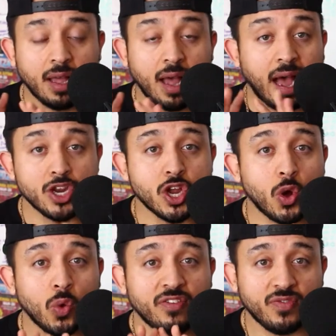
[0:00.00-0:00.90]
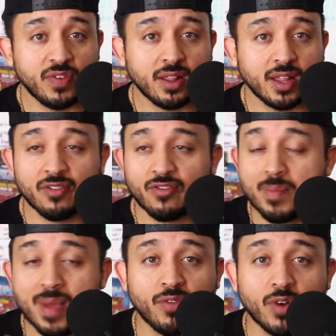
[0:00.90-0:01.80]
I know the feeling
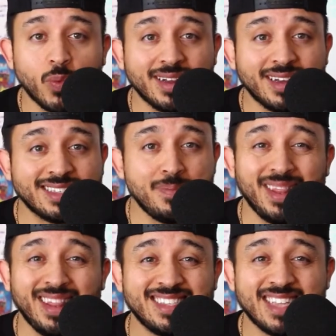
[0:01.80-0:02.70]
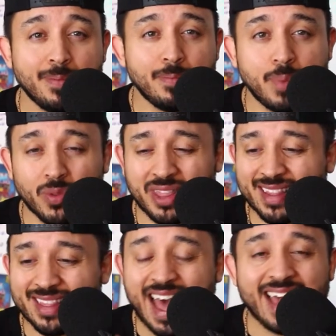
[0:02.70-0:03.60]
from everyone because I'm in the same boat
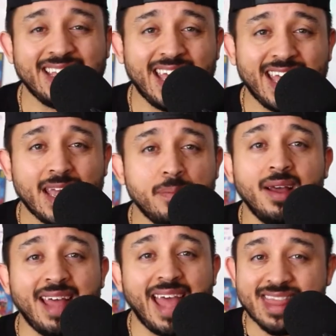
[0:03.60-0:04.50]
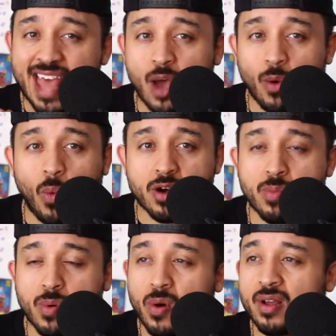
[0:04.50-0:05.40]
that game and that
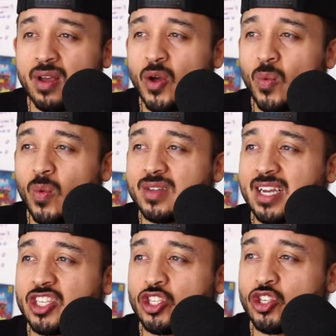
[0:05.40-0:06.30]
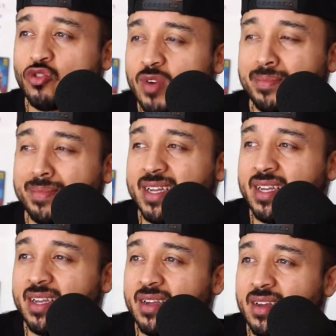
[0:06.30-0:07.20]
waterboard was
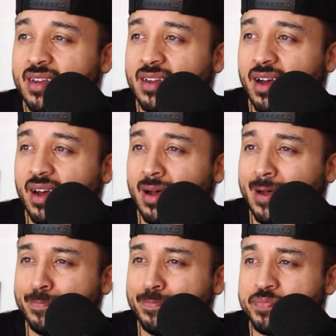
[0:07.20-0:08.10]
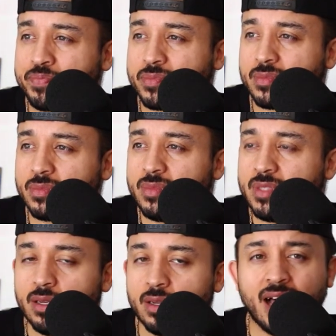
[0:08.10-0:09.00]
extremely, I'll
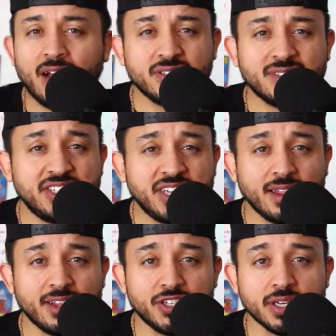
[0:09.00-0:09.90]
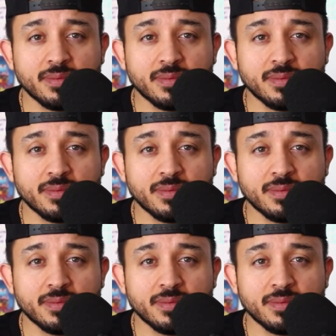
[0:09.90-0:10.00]
just say challenging